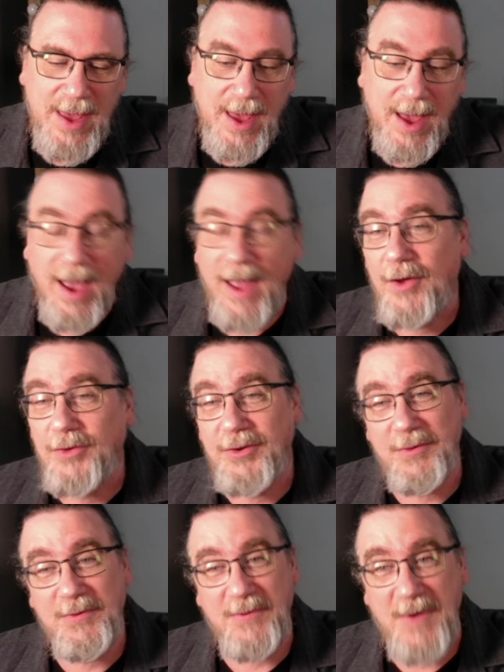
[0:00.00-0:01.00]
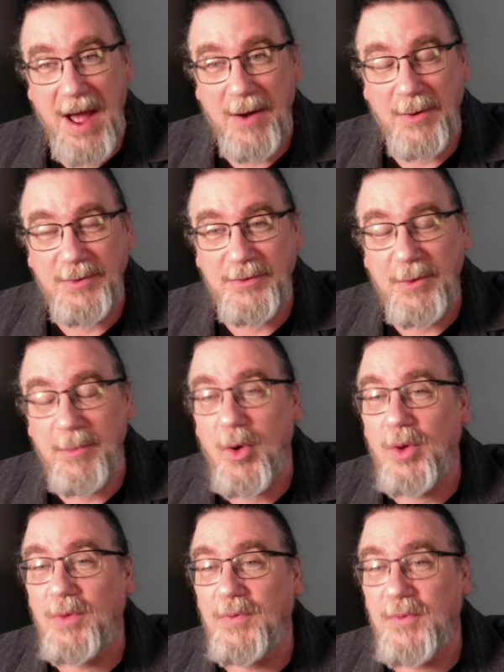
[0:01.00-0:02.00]
I also found some
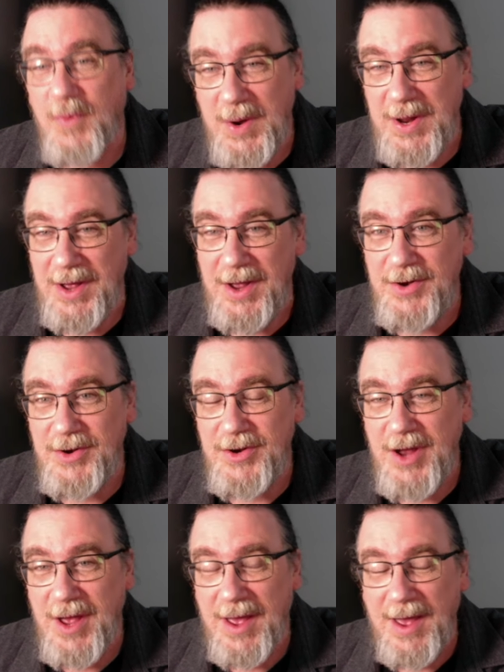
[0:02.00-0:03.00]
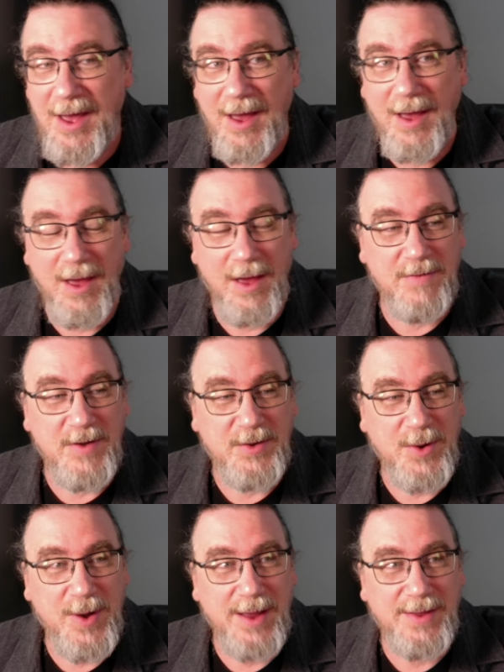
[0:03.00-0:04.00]
old footage of a
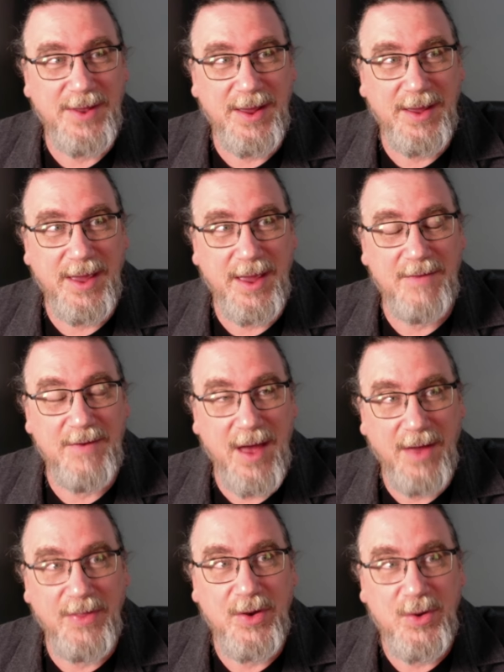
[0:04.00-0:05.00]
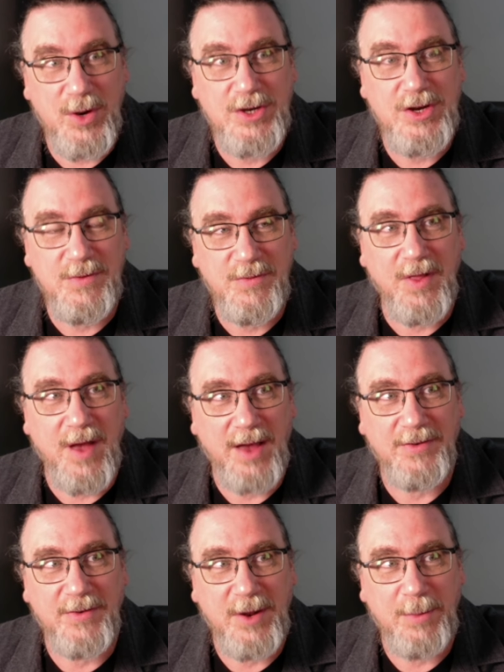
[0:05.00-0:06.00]
talk that I gave on the Christian
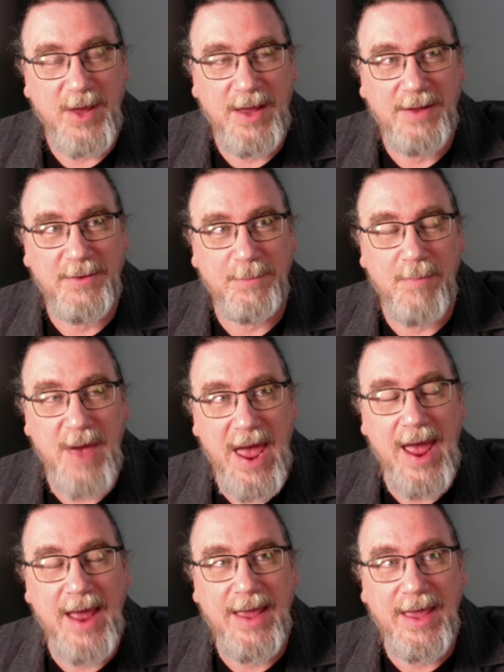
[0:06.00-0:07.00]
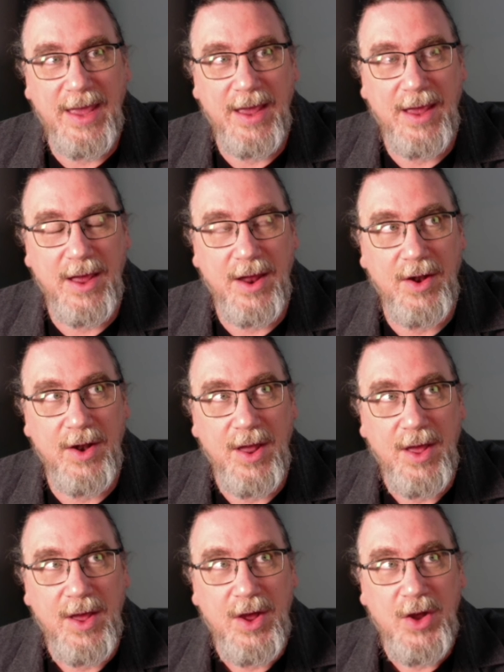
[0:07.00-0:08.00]
philosophy debates back in
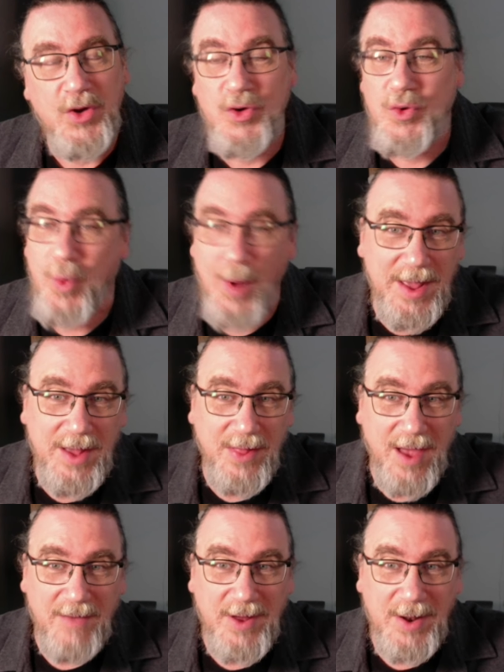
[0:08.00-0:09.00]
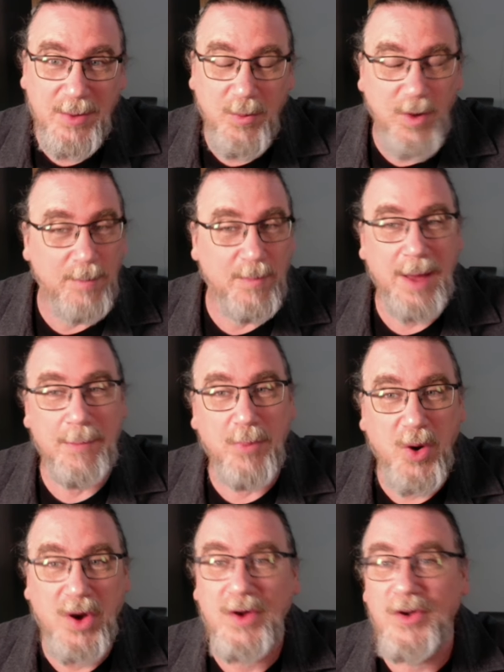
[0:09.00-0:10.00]
2011 when my
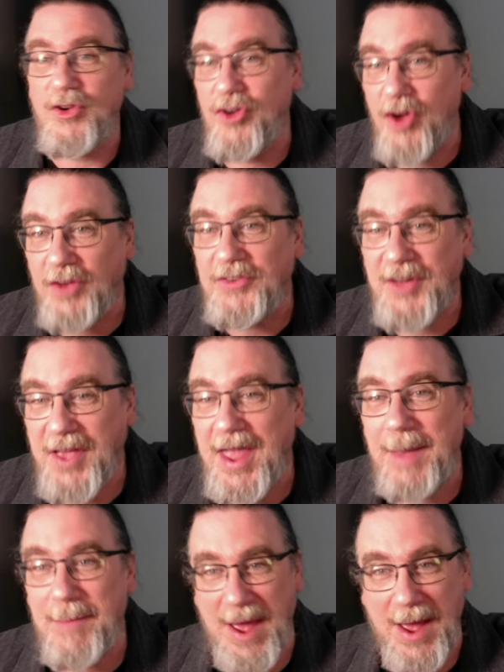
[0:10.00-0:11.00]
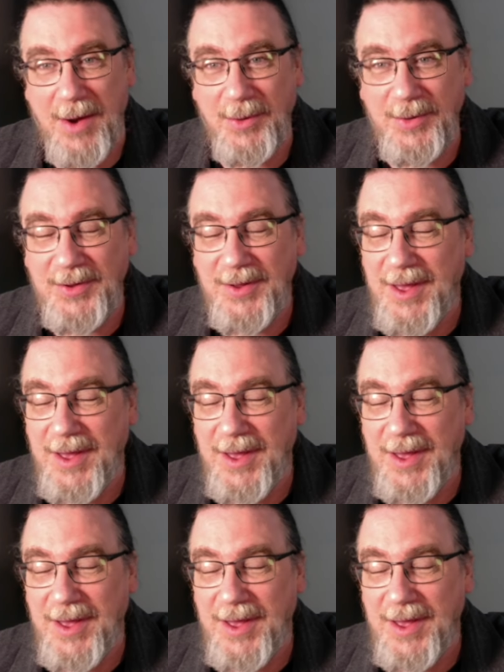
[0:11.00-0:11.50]
book just came out.